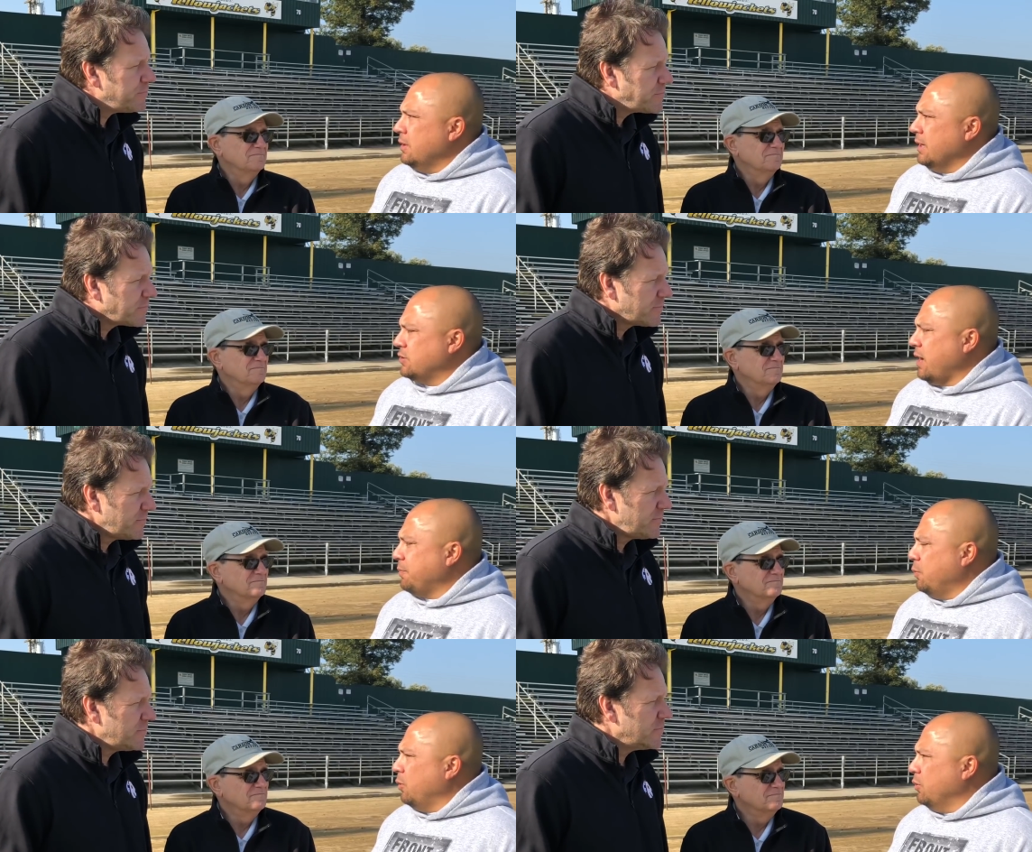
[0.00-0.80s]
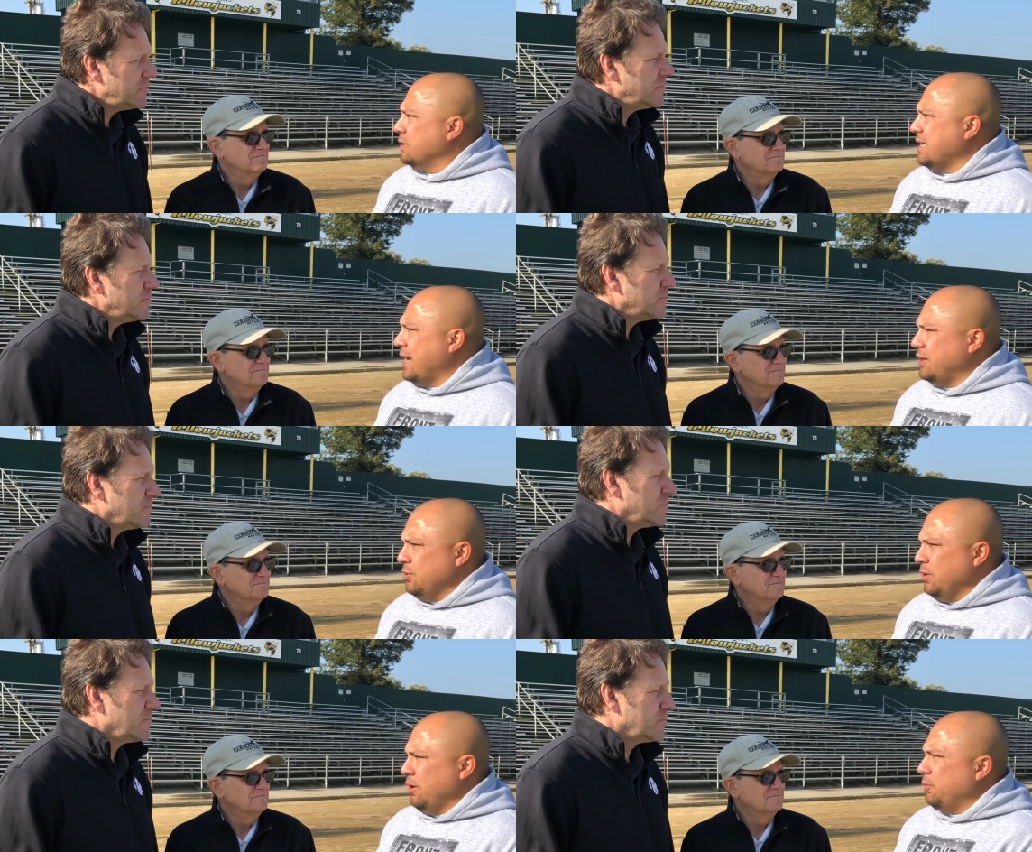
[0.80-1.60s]
Speaker 1: Yeah, Strathmore will attack
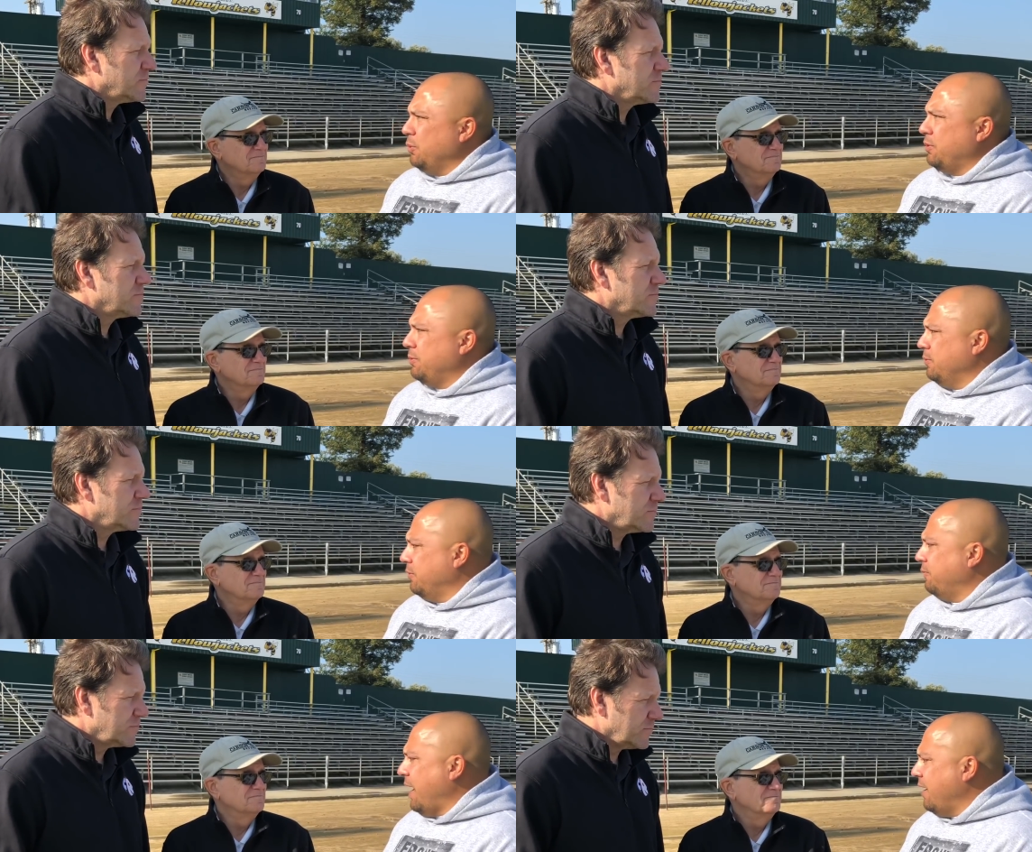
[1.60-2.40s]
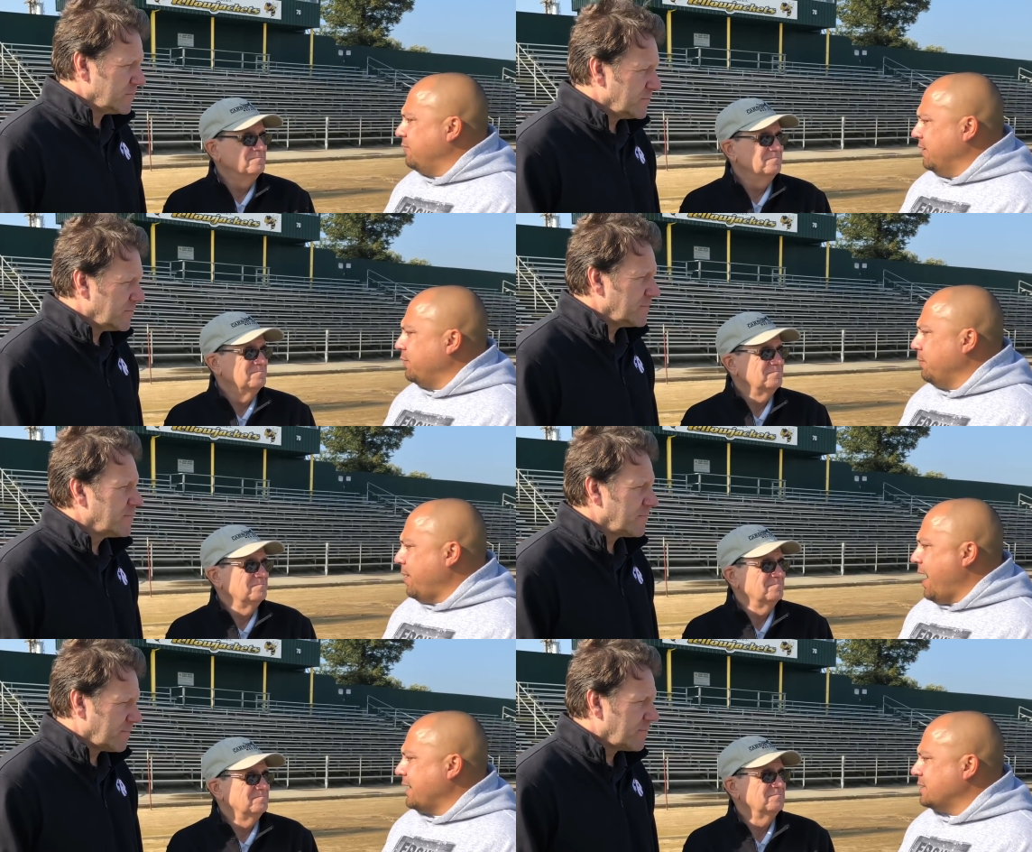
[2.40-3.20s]
you with with with five different
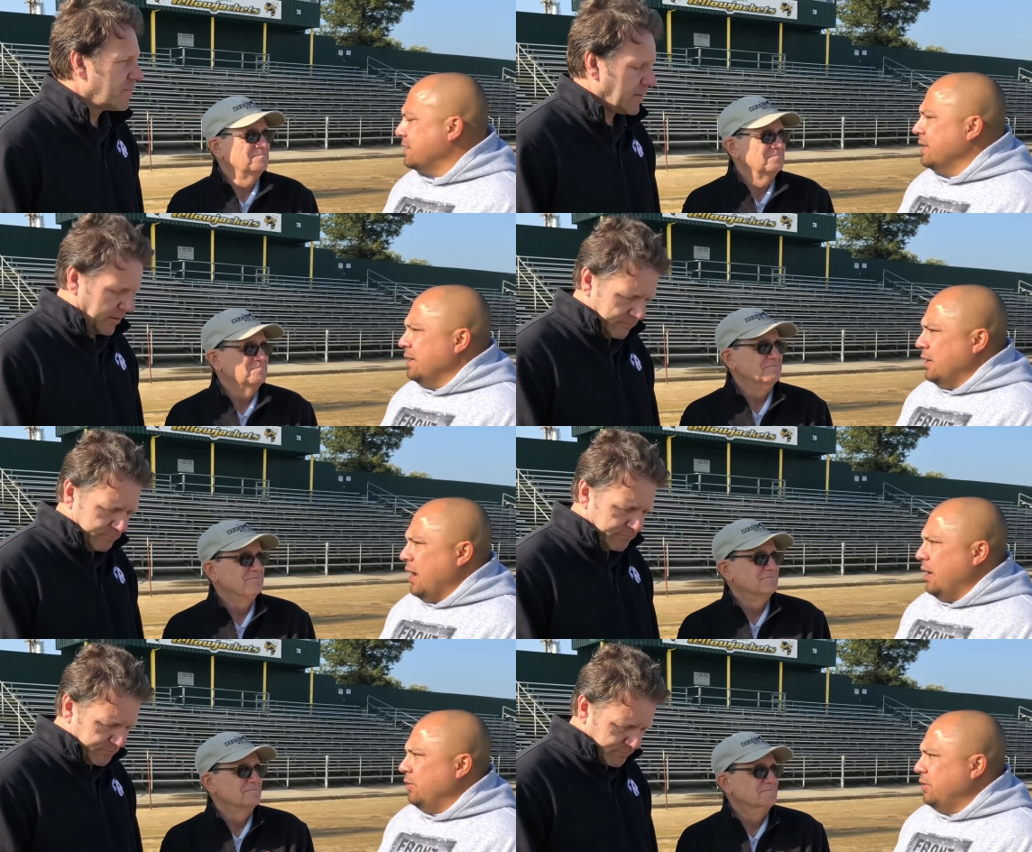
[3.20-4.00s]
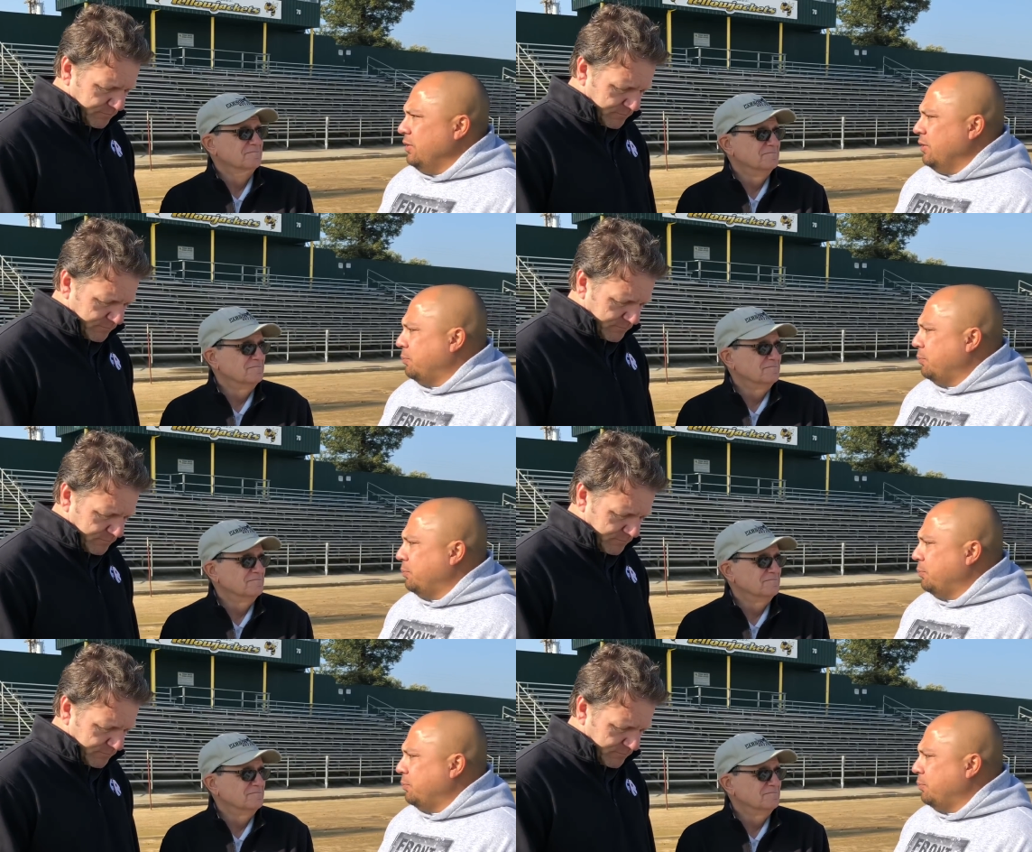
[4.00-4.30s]
backs. Uh, the